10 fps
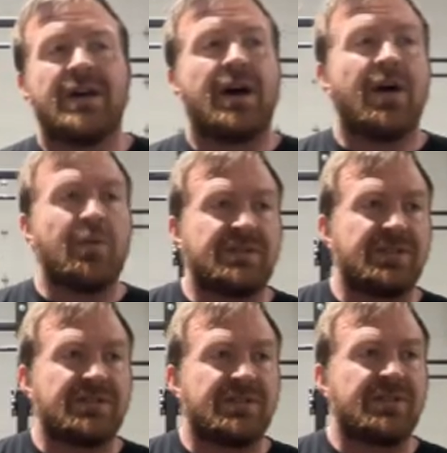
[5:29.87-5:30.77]
which
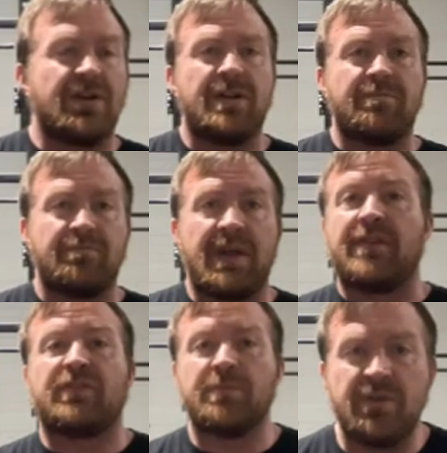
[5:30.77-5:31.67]
is gonna
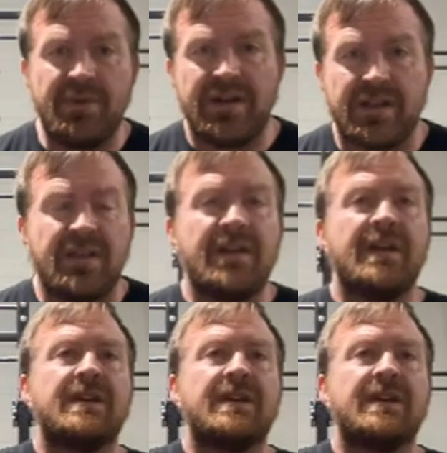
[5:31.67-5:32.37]
have some humidity.